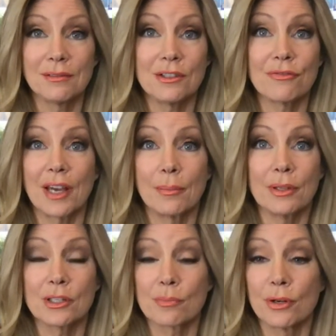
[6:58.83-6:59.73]
who's a
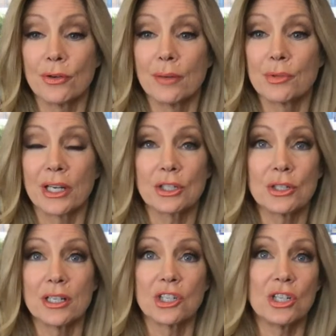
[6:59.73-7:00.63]
fabulous program
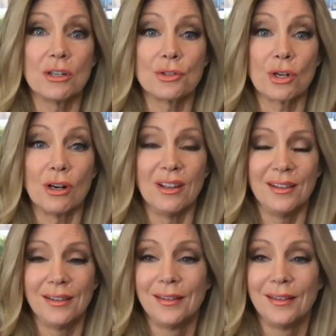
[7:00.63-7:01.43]
director, and she knows all.